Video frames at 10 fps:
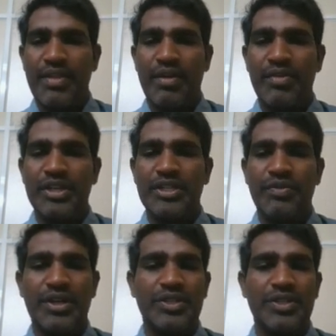Now list
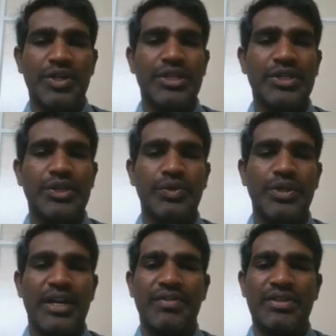1 is going to do
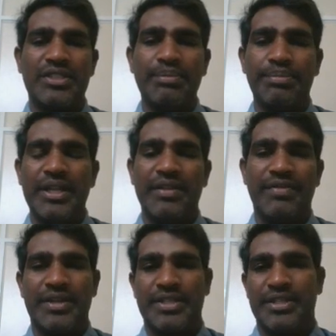the reverse, simply
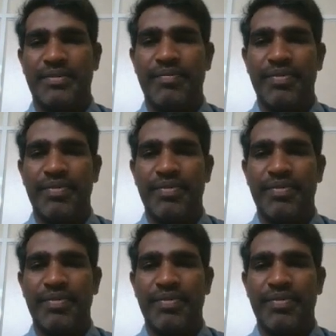reverse.